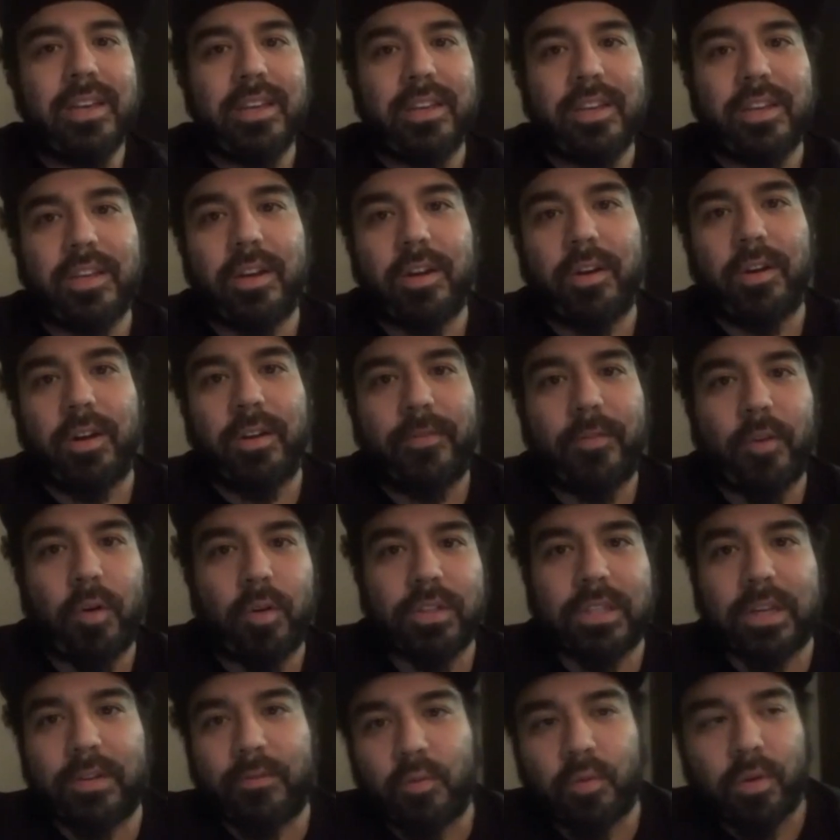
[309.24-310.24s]
You know, and of
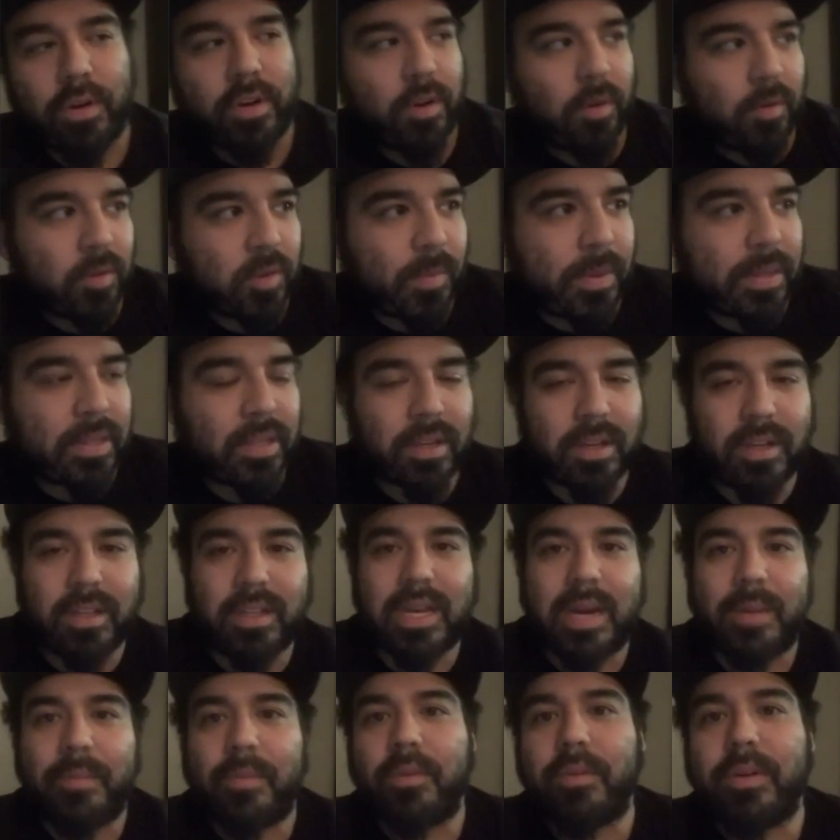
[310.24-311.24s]
course, everyone knows about the
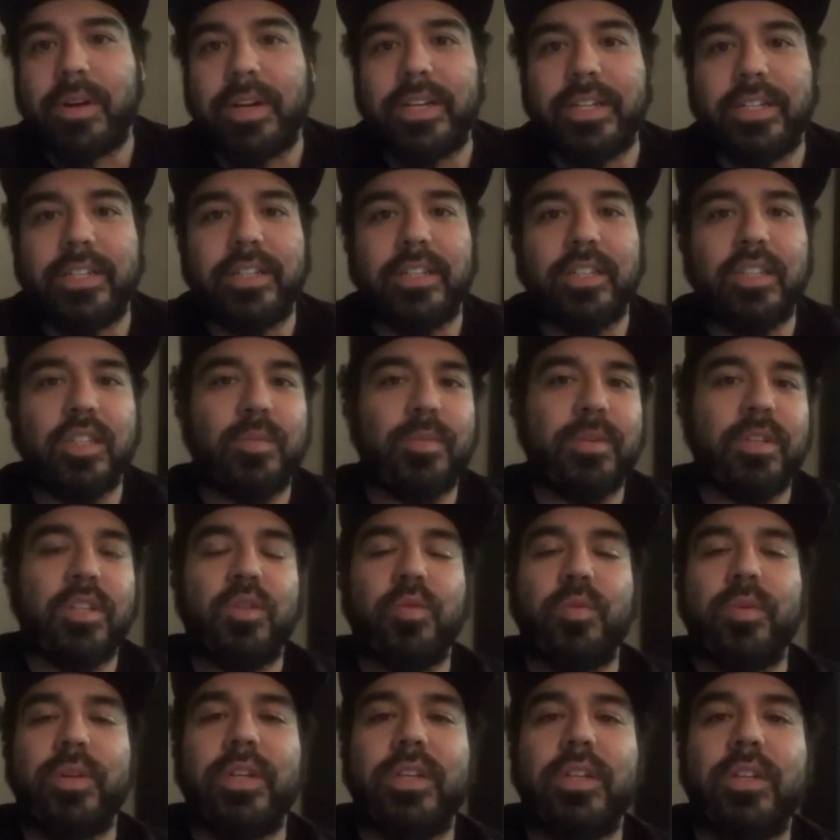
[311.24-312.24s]
collaborations
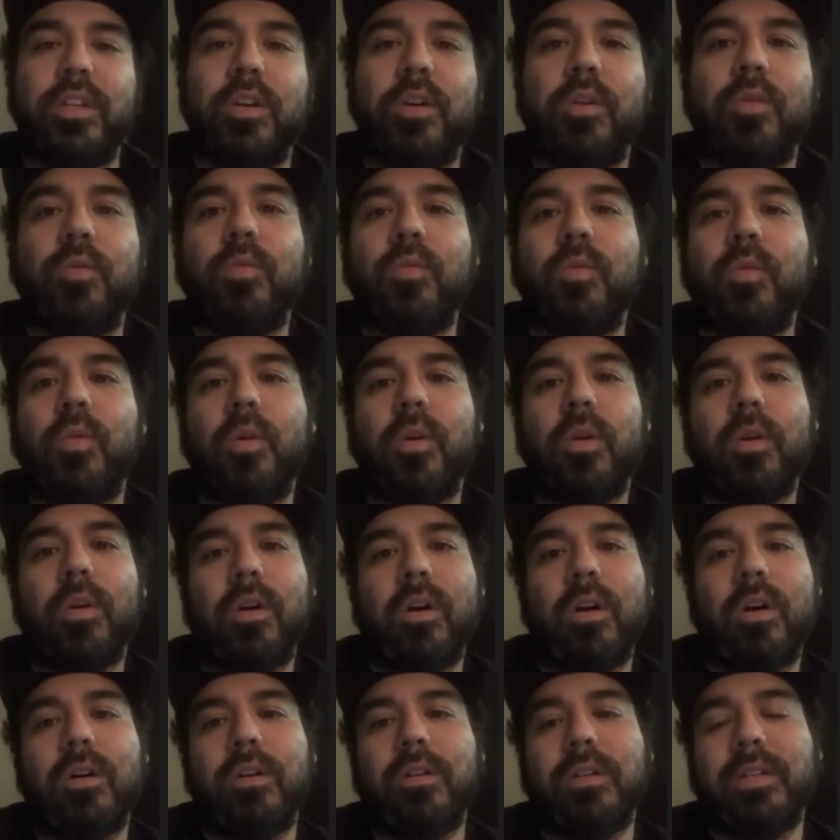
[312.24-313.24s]
between, you know,
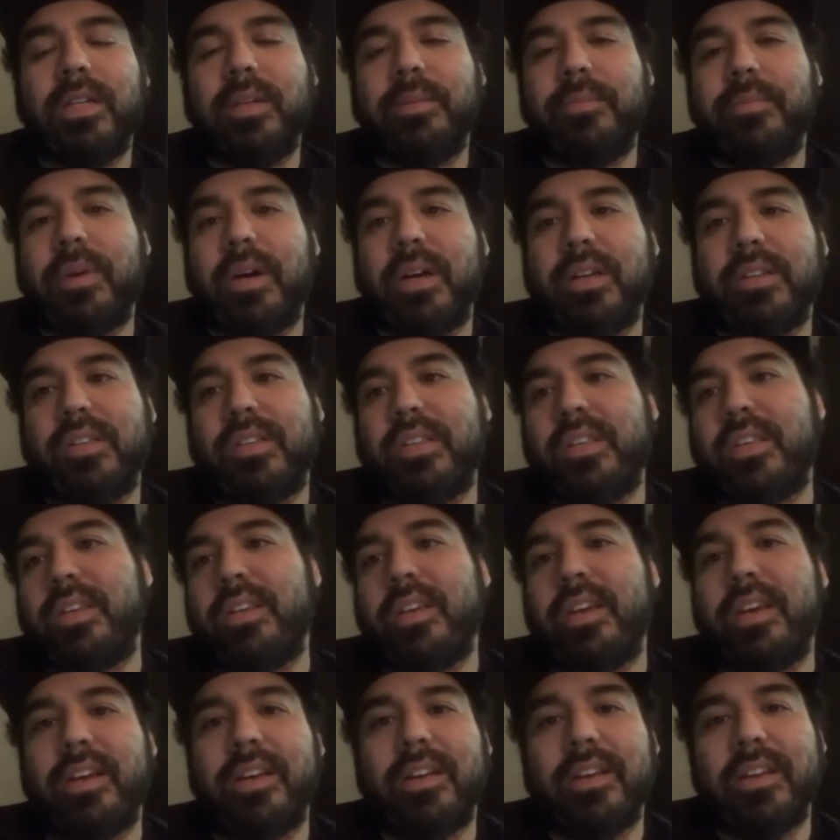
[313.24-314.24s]
Warhol and
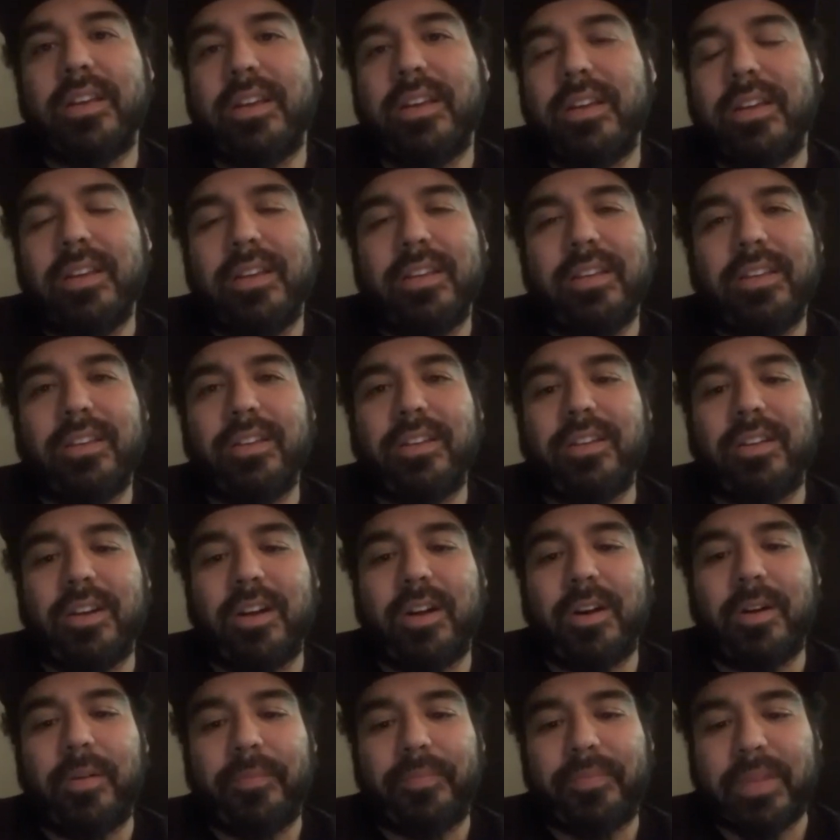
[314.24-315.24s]
Basquiat. You
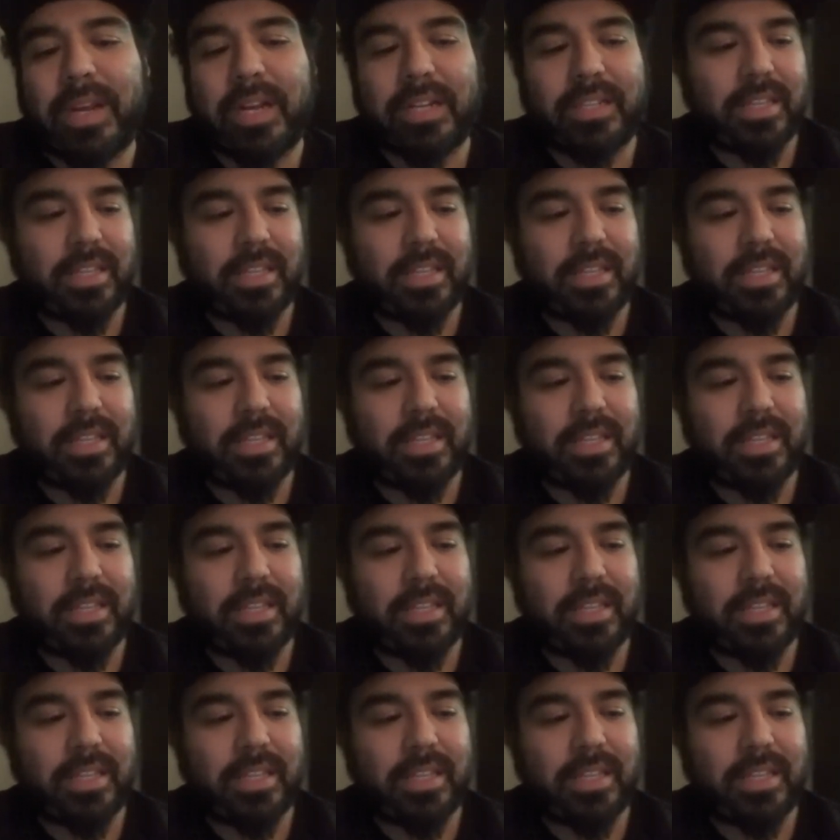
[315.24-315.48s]
know, I'd